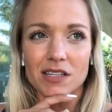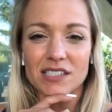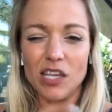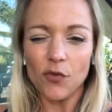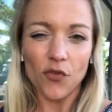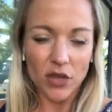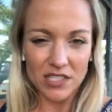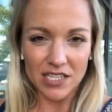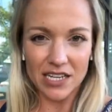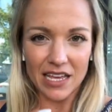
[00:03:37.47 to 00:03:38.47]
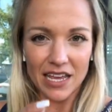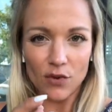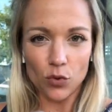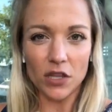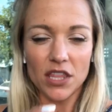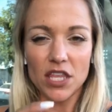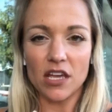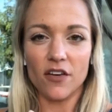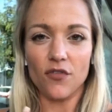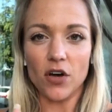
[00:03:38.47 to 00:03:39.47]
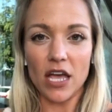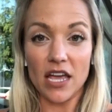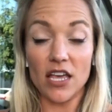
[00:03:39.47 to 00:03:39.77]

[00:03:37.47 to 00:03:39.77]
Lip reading: self-reflect and really think of, okay,